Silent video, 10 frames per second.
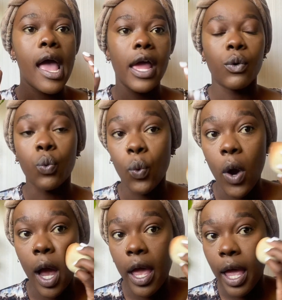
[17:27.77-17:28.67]
and
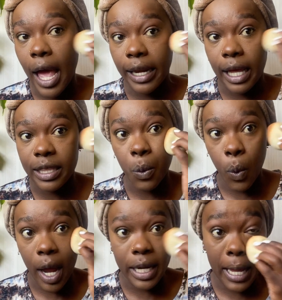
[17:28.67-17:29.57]
where another
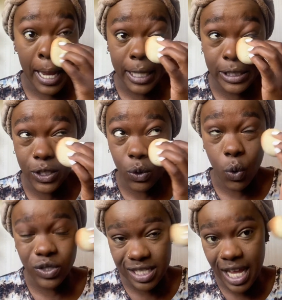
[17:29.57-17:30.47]
one ends
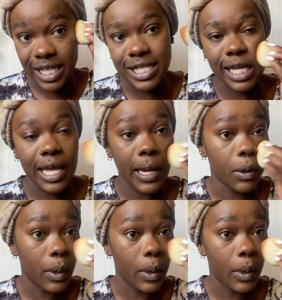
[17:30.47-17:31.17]
or starts again,